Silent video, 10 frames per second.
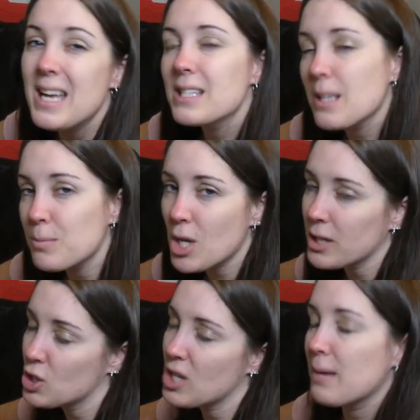Some
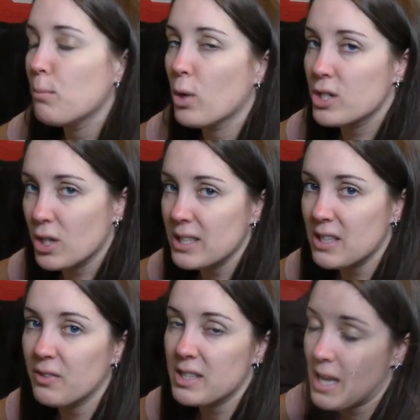dogs shed more during
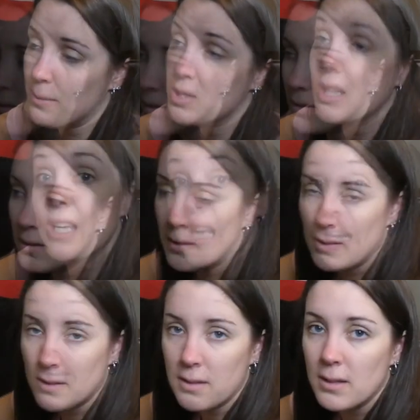different times of the
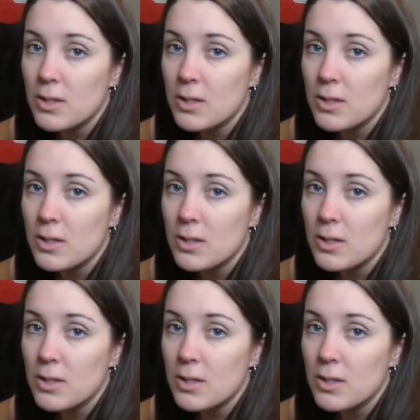year.